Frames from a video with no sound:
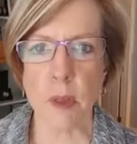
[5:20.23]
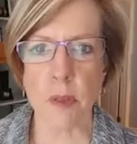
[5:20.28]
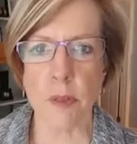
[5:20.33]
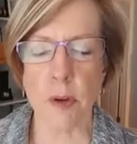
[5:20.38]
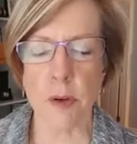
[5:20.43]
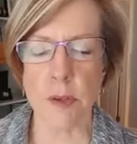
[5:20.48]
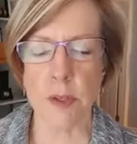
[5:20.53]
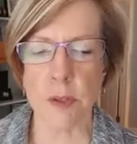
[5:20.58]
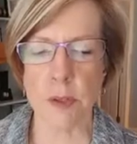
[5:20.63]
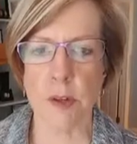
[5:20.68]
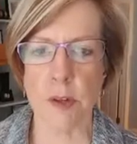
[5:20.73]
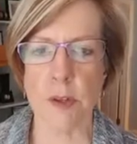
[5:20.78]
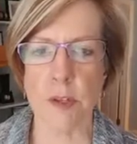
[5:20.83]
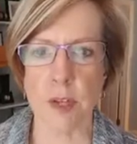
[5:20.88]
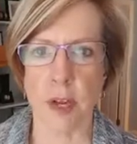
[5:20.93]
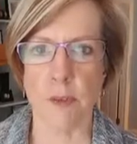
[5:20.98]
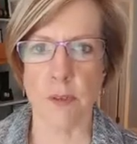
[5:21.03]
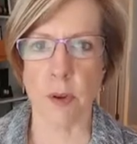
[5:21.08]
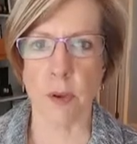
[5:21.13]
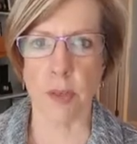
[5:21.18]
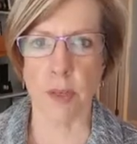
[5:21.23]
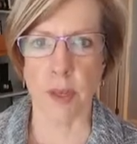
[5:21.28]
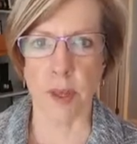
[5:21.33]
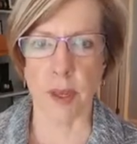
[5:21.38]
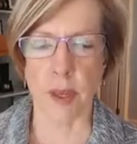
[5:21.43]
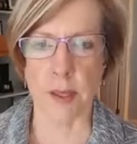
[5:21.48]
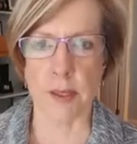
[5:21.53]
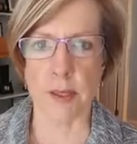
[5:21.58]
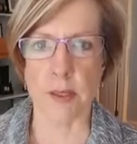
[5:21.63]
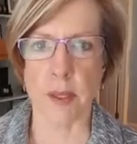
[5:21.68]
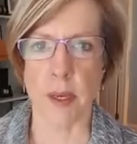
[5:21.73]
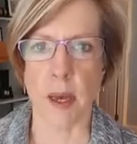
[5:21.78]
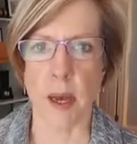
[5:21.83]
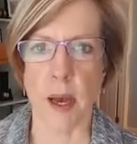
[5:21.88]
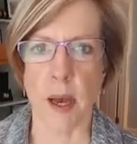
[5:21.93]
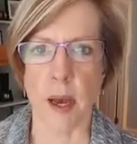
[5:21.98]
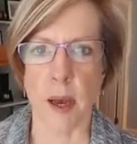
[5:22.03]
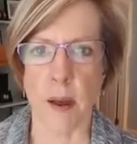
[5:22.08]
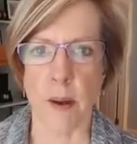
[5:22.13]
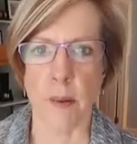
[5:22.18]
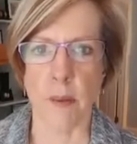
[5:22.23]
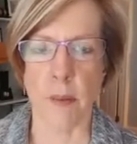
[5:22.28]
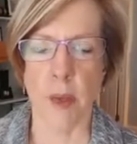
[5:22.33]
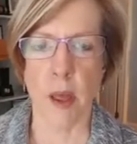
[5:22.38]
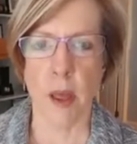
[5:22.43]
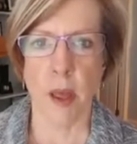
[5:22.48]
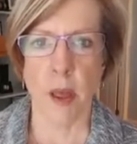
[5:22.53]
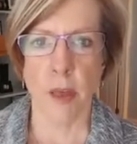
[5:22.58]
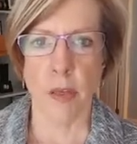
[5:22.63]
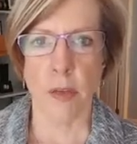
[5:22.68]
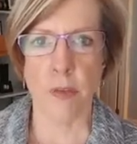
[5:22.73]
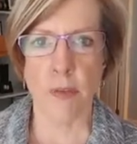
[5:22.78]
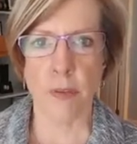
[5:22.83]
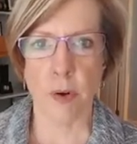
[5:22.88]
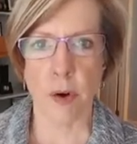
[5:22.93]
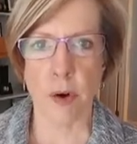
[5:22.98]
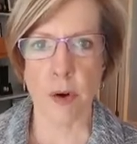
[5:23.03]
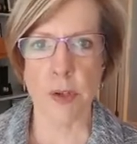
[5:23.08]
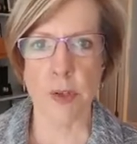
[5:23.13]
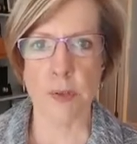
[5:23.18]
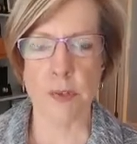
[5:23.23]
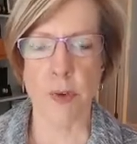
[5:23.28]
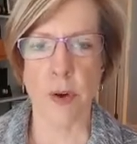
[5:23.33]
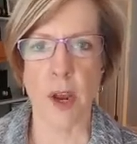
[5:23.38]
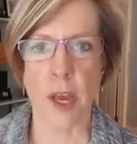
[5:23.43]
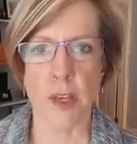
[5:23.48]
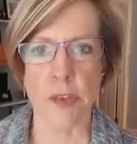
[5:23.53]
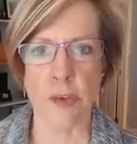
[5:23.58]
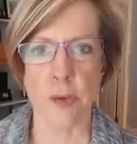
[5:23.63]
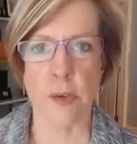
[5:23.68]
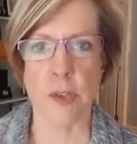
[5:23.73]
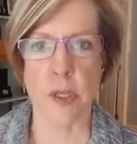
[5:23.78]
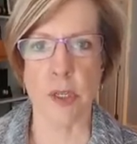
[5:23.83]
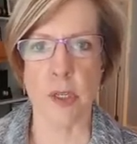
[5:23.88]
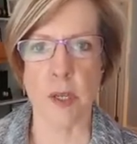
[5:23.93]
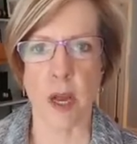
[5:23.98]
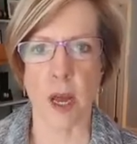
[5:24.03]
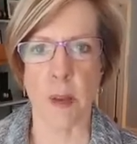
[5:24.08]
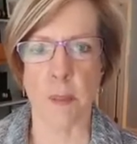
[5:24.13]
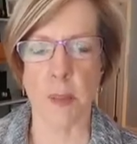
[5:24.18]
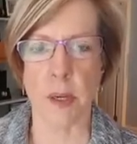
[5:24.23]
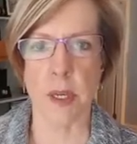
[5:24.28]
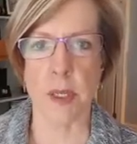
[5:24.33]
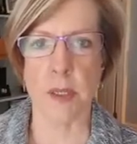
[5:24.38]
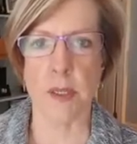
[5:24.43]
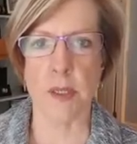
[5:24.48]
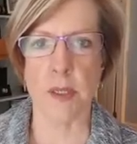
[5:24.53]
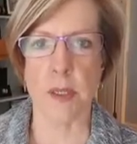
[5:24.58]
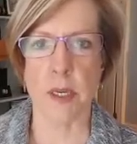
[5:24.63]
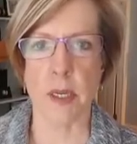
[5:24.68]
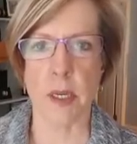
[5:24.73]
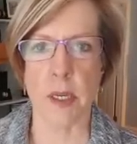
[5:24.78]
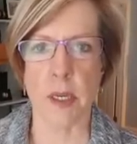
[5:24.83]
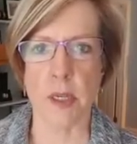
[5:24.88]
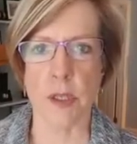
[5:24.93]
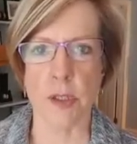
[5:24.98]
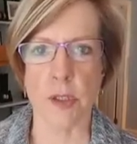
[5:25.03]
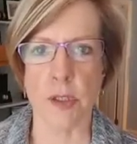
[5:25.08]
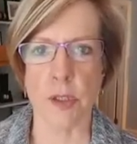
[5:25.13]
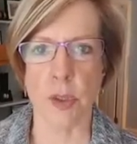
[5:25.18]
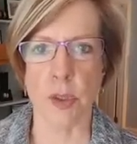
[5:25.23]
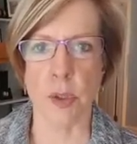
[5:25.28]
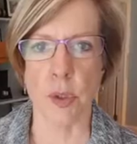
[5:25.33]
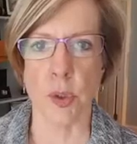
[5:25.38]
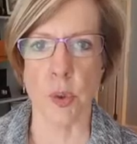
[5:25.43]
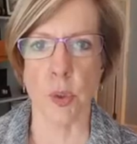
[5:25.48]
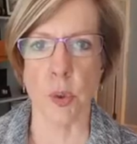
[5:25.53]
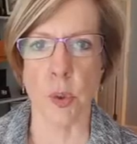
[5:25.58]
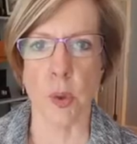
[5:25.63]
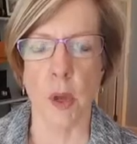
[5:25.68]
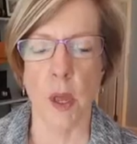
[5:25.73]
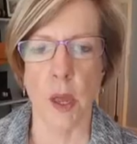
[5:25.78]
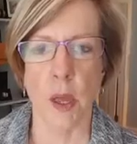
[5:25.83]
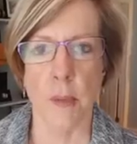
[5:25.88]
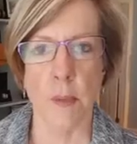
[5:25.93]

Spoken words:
there's several things. The first for estrogen dominance is to